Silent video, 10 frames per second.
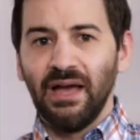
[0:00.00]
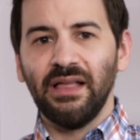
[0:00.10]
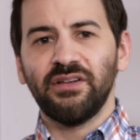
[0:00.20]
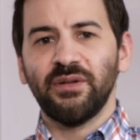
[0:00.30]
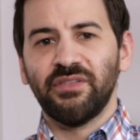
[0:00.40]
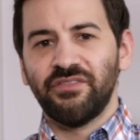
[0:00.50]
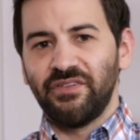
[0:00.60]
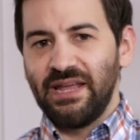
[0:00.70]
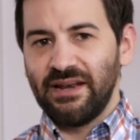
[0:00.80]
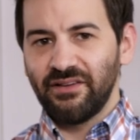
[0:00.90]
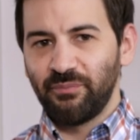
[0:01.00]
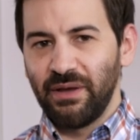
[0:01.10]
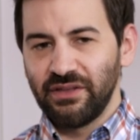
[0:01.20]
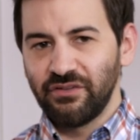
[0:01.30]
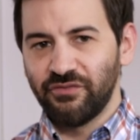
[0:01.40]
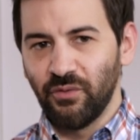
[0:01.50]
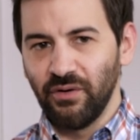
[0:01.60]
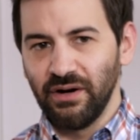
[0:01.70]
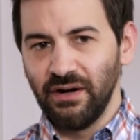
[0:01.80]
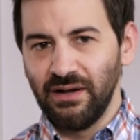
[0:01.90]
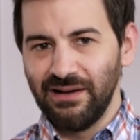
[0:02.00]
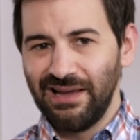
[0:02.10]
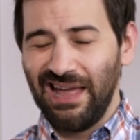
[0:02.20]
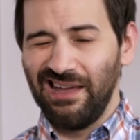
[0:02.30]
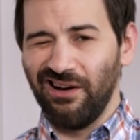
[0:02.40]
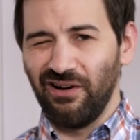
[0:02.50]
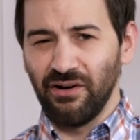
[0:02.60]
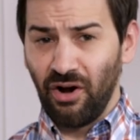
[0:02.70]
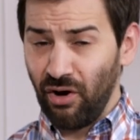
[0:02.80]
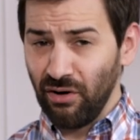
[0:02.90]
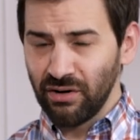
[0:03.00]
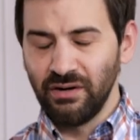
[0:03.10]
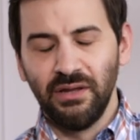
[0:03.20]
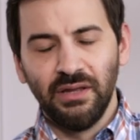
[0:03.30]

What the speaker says: I looked up the phonetic spelling for A-R-R,